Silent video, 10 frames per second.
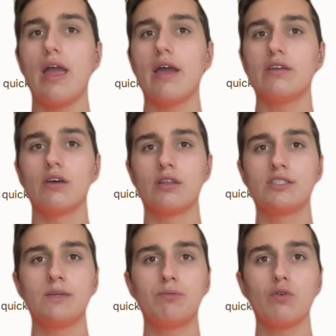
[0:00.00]
and a
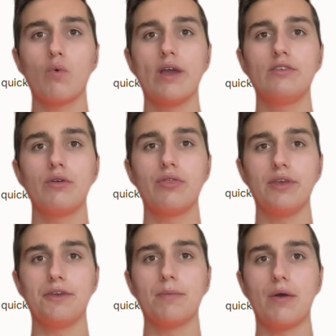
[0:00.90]
simple way to
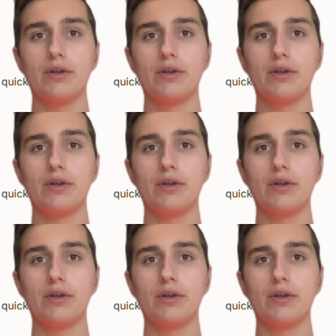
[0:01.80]
think about